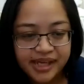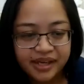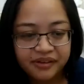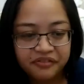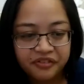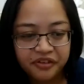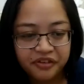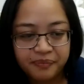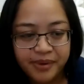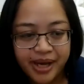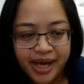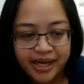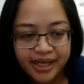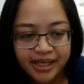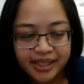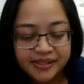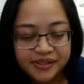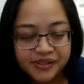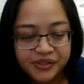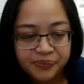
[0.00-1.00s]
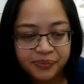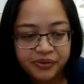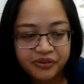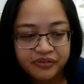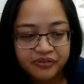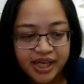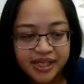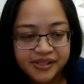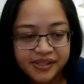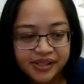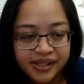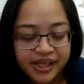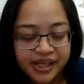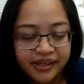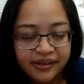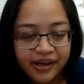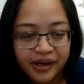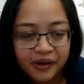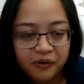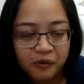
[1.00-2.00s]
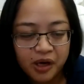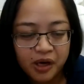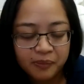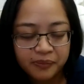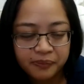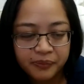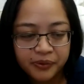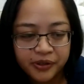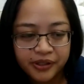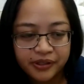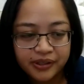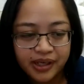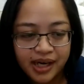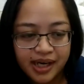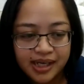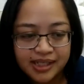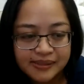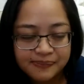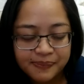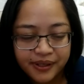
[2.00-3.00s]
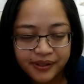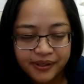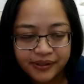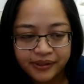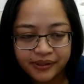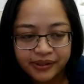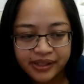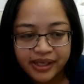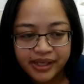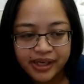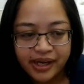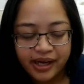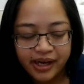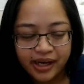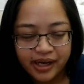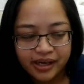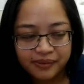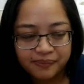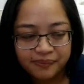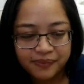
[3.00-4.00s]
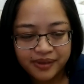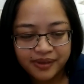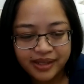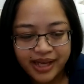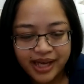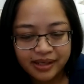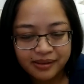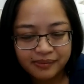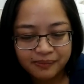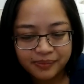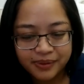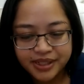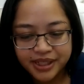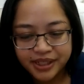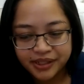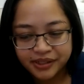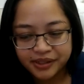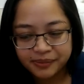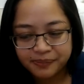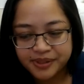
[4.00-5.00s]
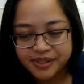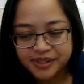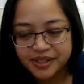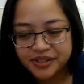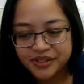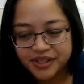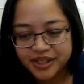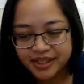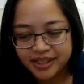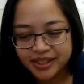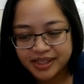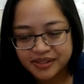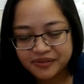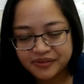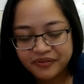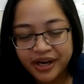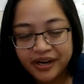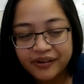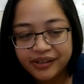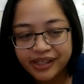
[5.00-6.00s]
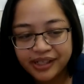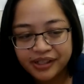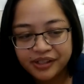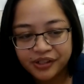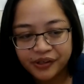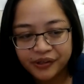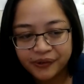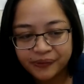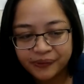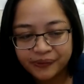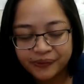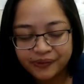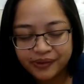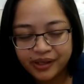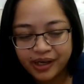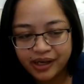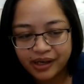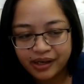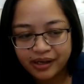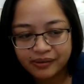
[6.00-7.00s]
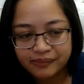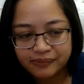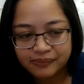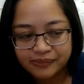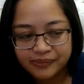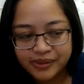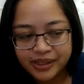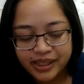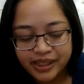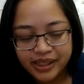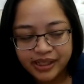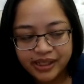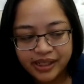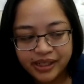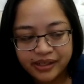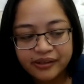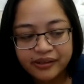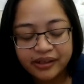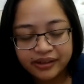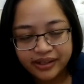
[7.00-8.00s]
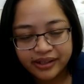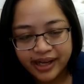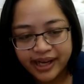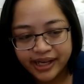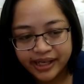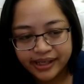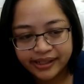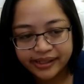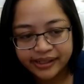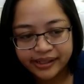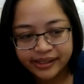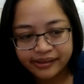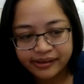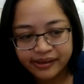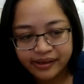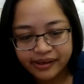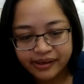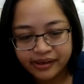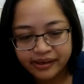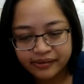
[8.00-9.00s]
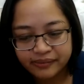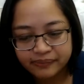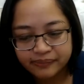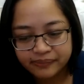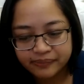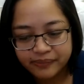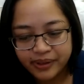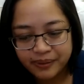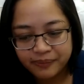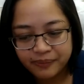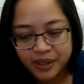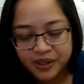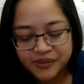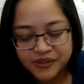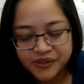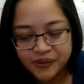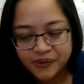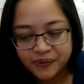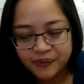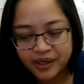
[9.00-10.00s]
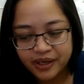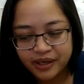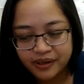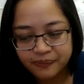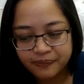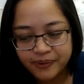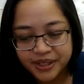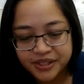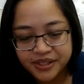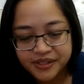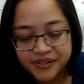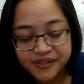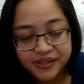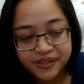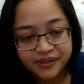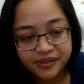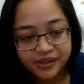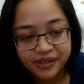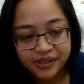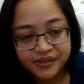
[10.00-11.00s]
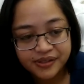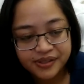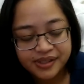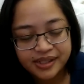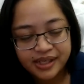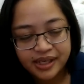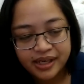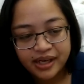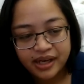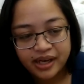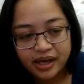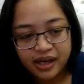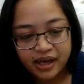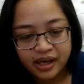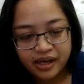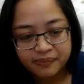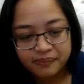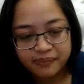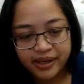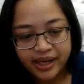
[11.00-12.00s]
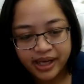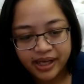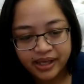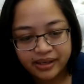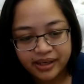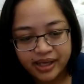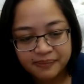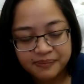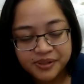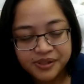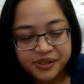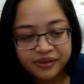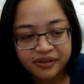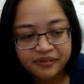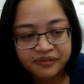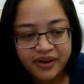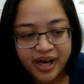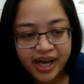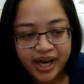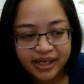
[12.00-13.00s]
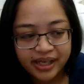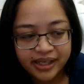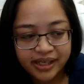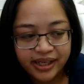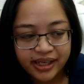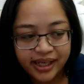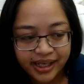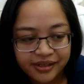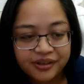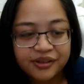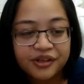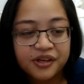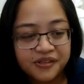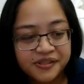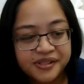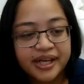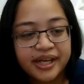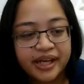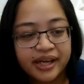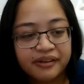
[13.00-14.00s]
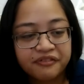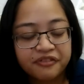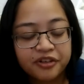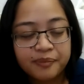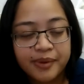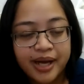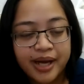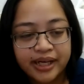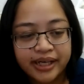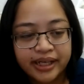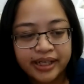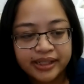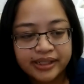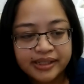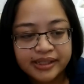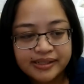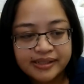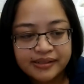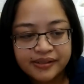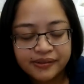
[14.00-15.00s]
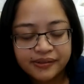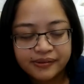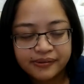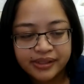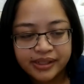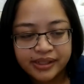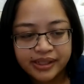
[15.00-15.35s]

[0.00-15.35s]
informatics supervisor here at Guam Memorial Hospital. That particular position is fairly new here on the island. I'm also a registered nurse, and I'm certified in nursing informatics. So